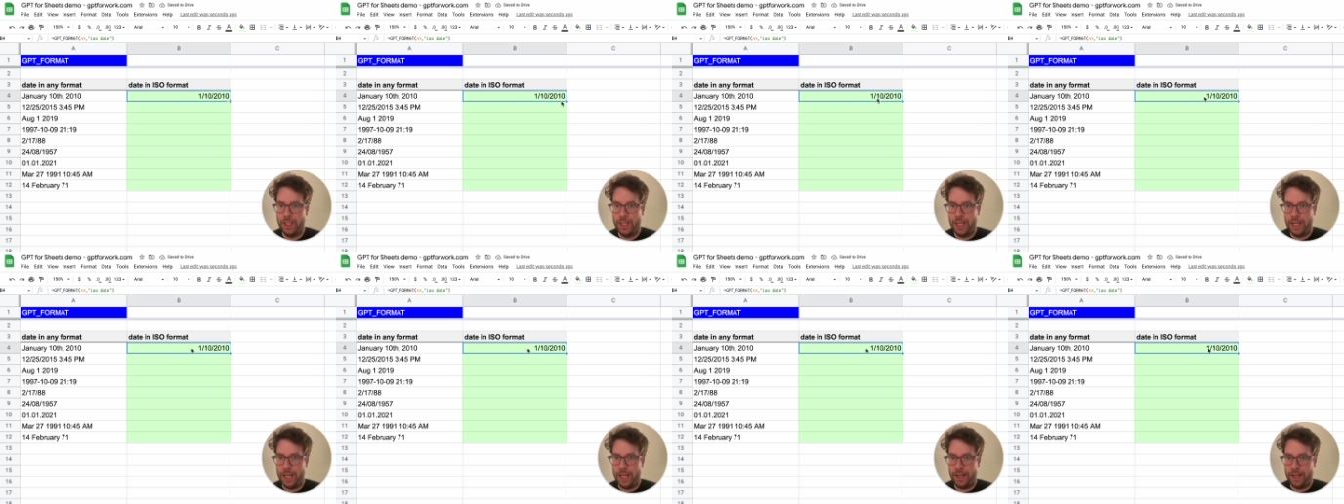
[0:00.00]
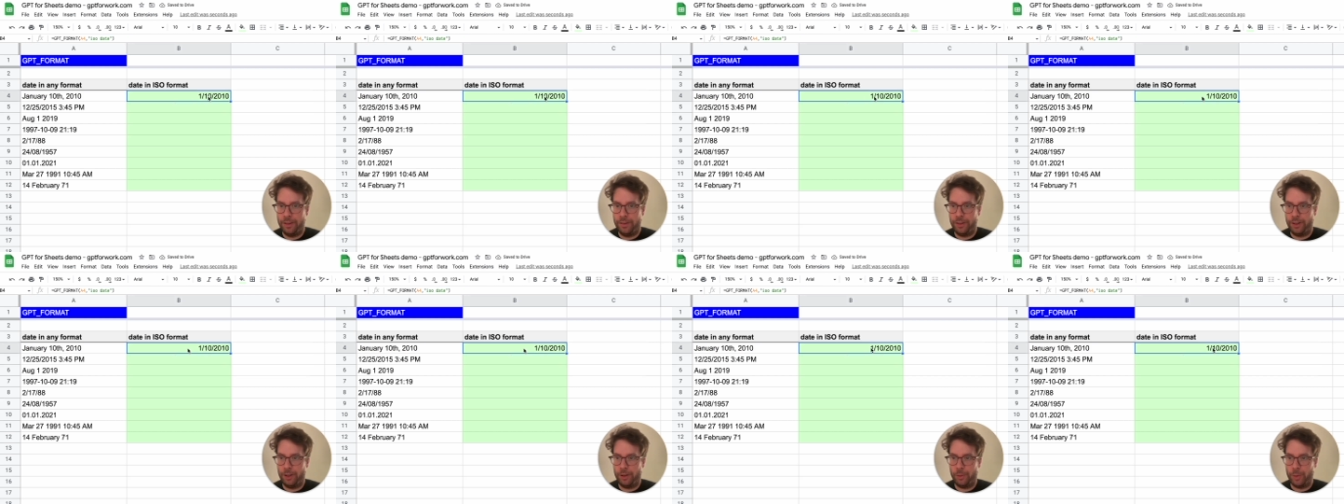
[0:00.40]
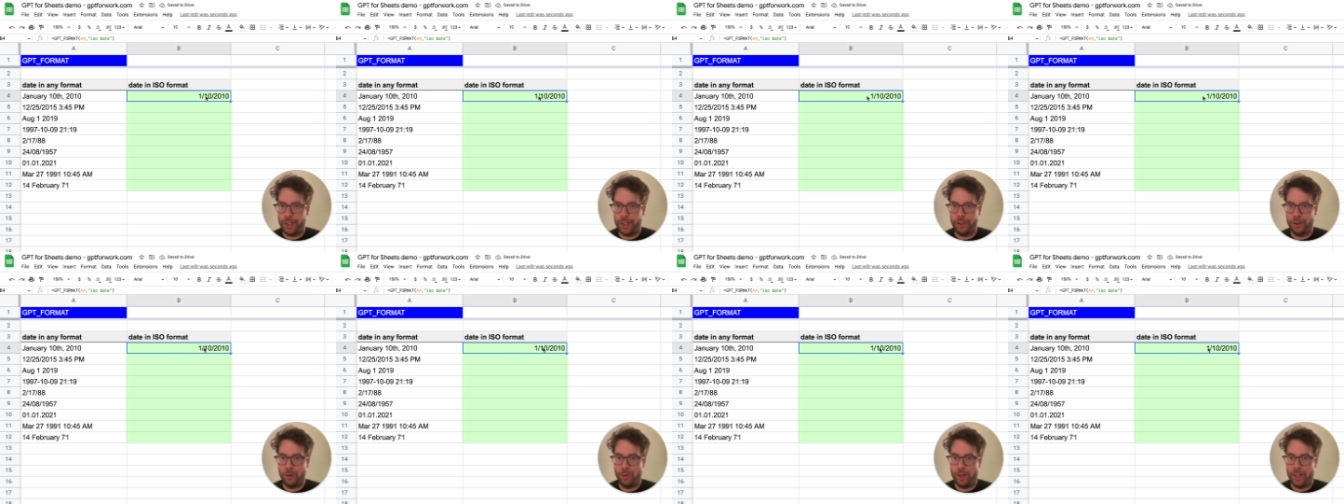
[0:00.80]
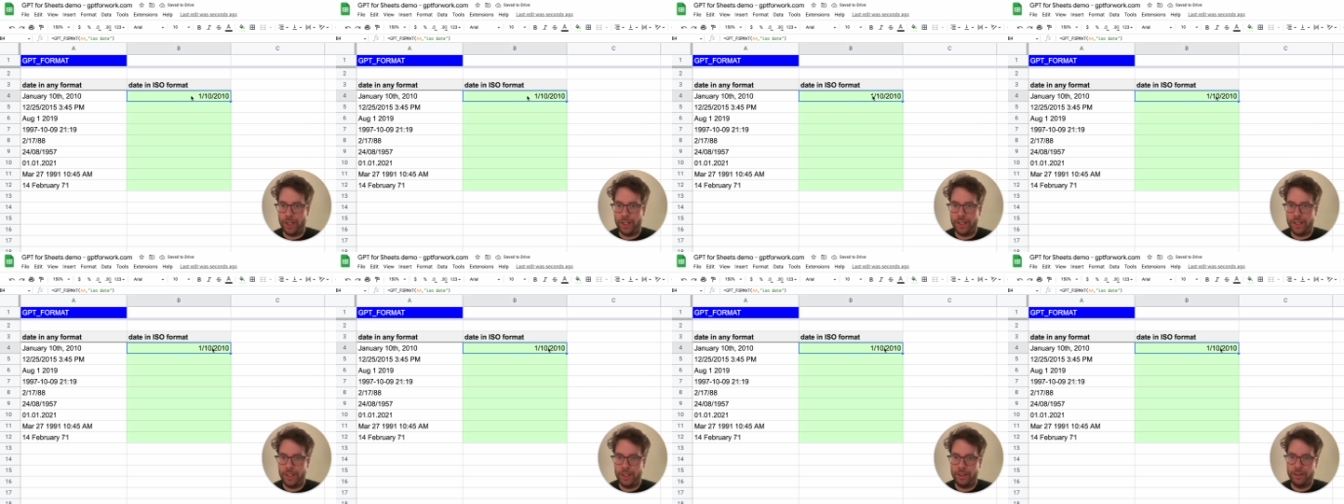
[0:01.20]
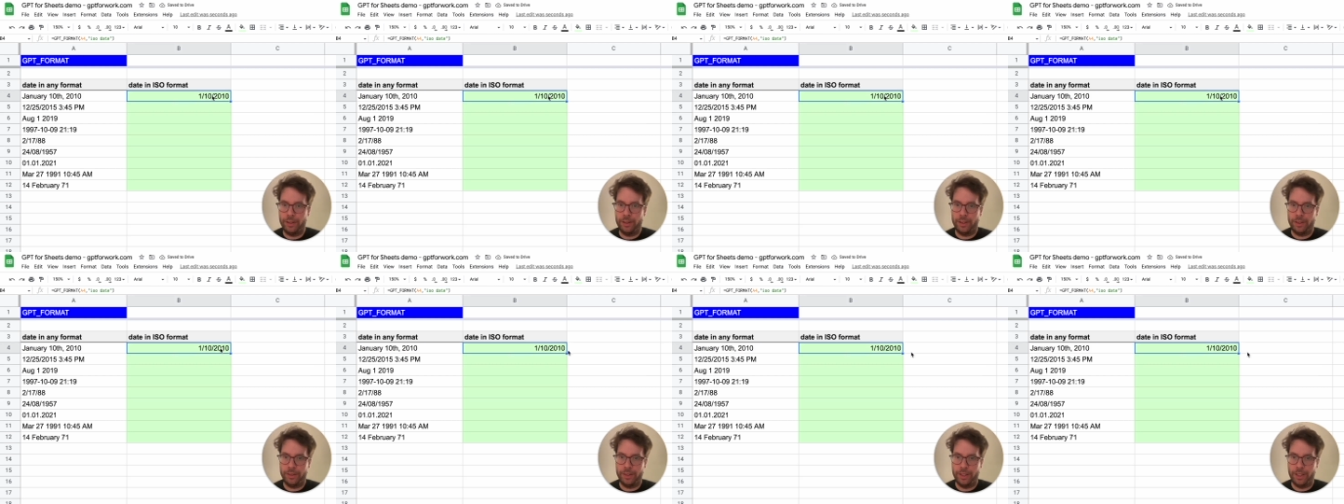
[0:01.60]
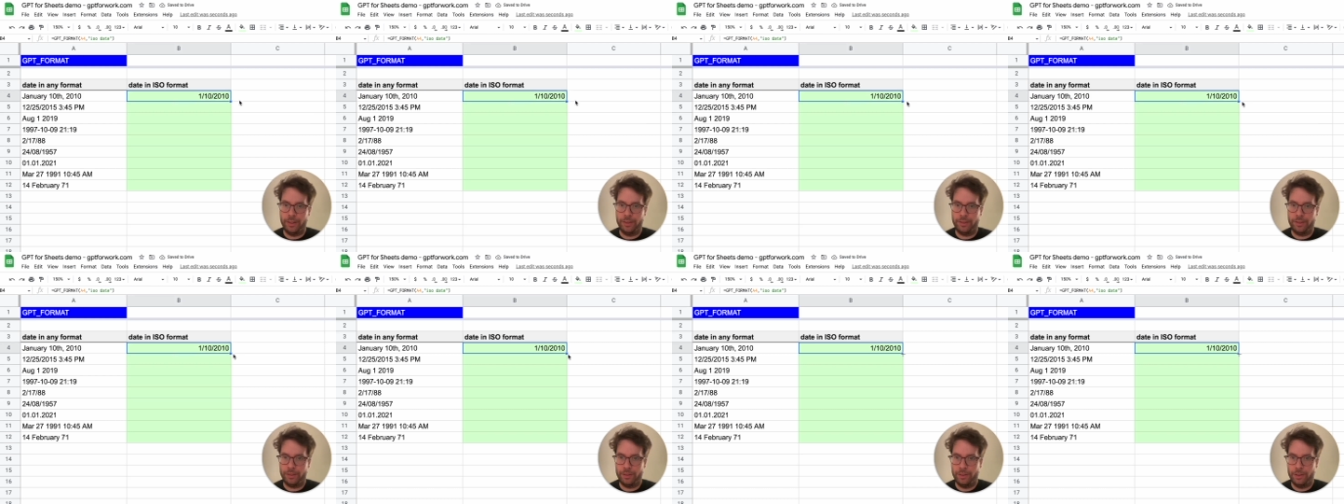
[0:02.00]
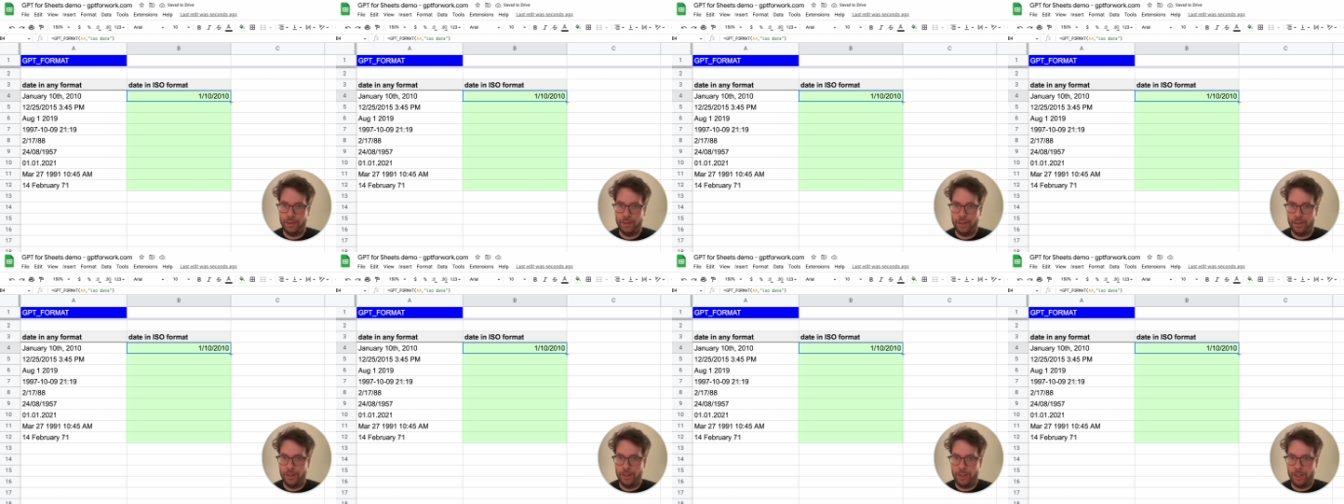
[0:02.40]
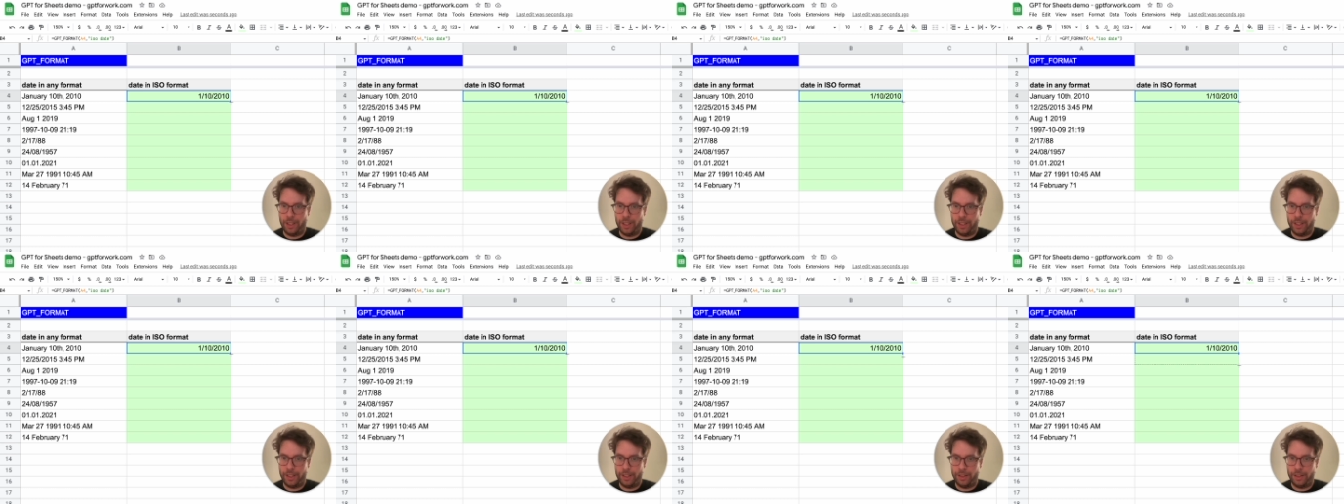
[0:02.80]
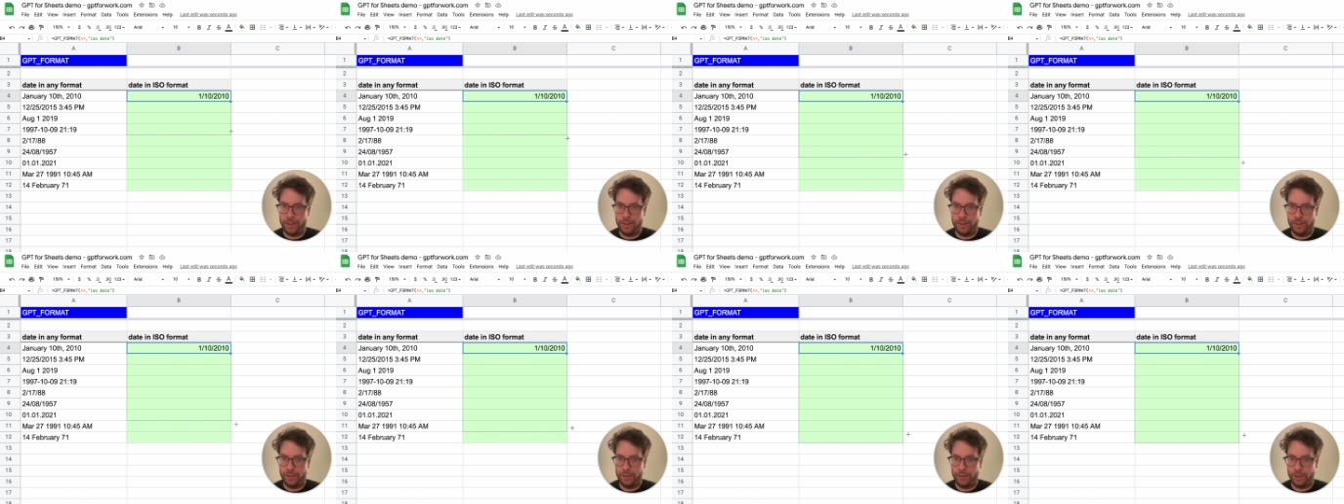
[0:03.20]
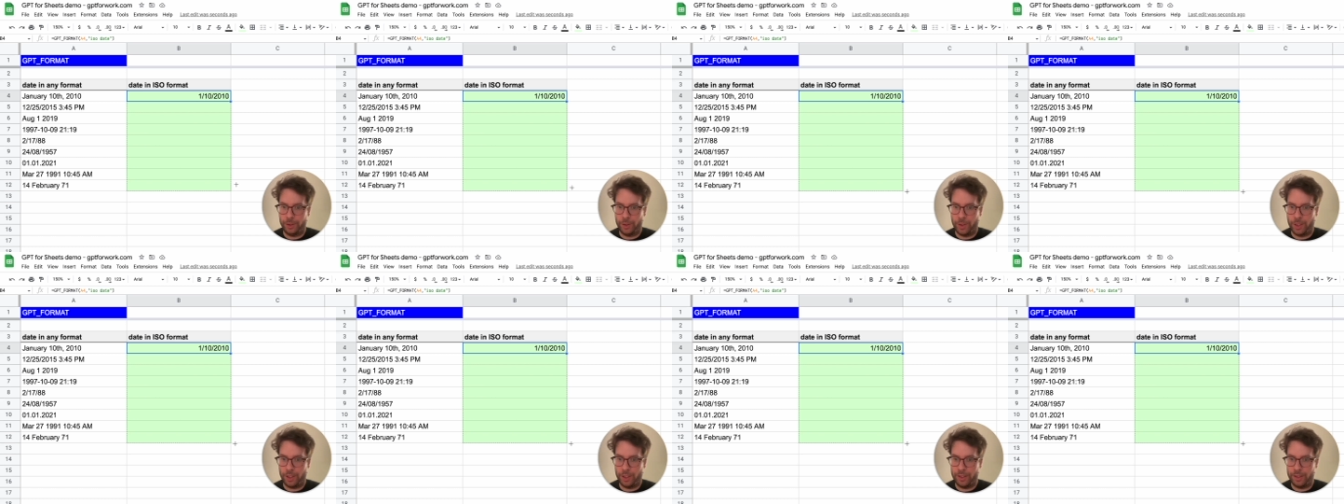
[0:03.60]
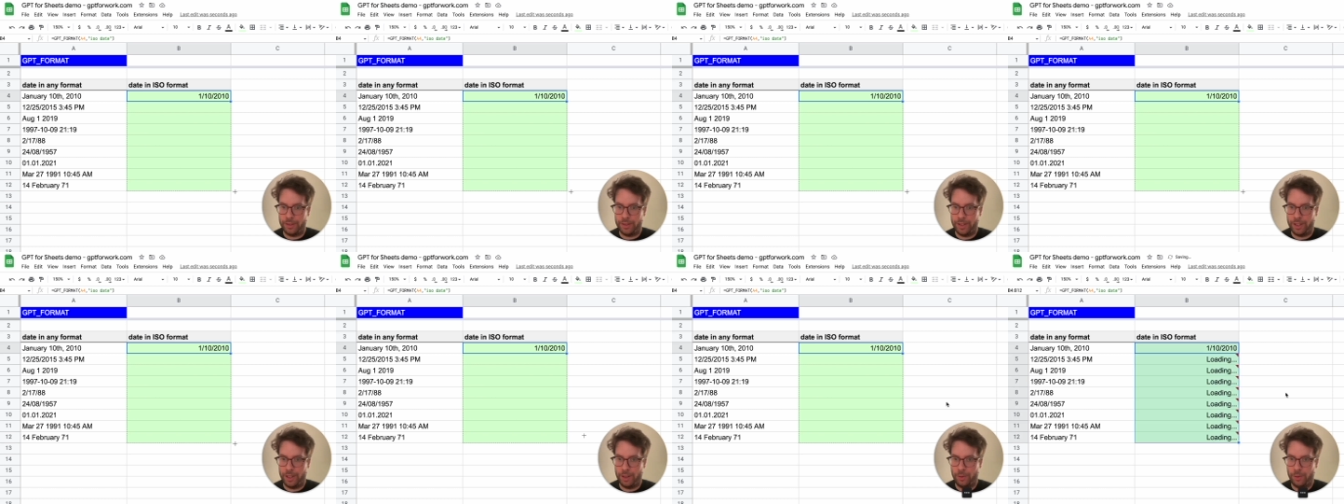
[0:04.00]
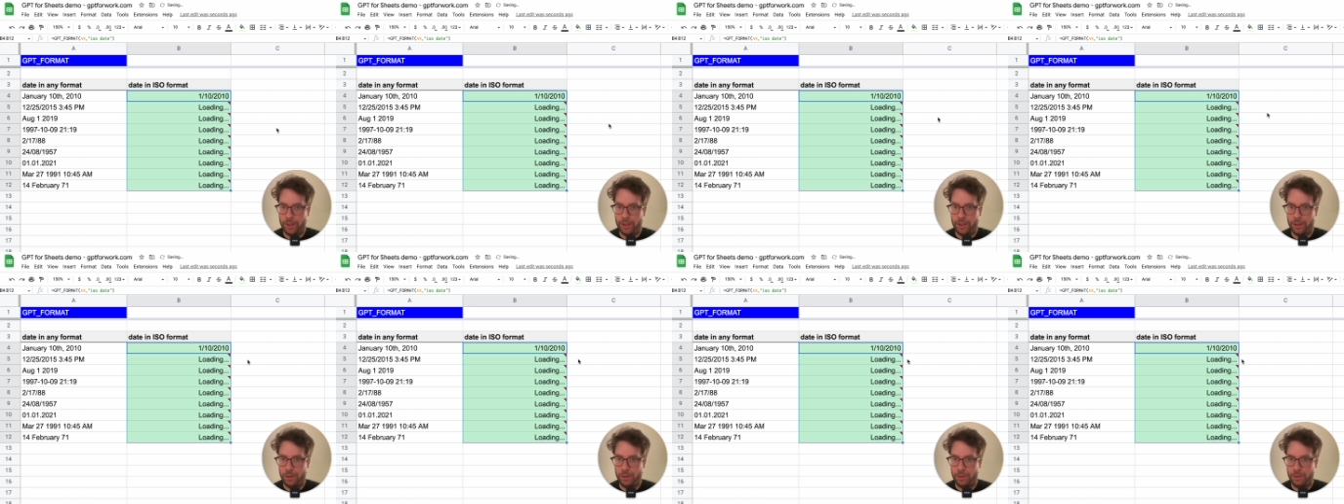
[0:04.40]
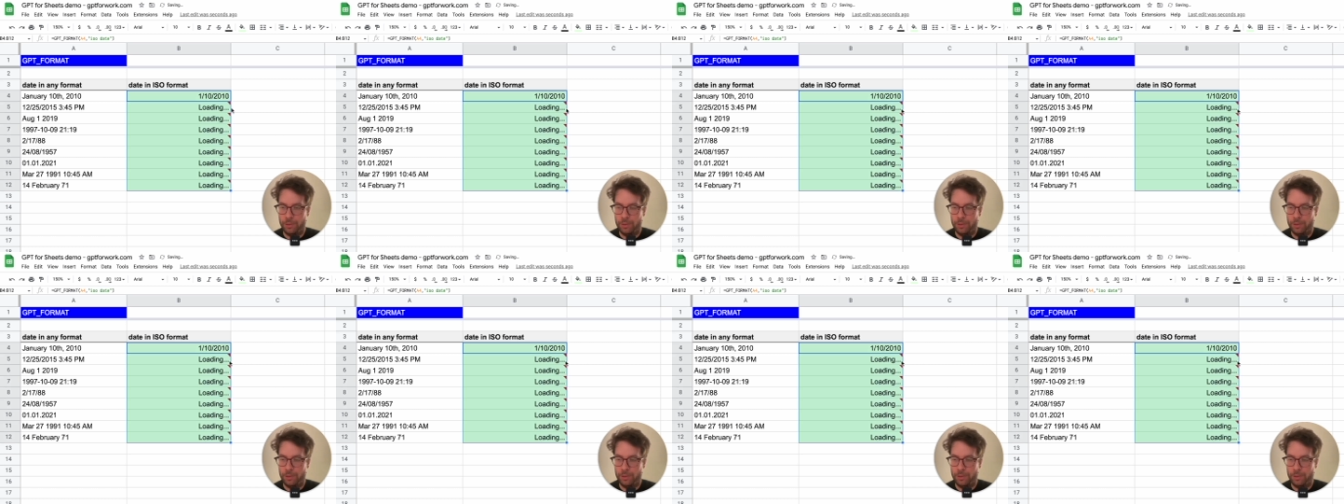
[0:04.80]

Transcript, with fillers: And there we go, I get a date. I can drag this down now.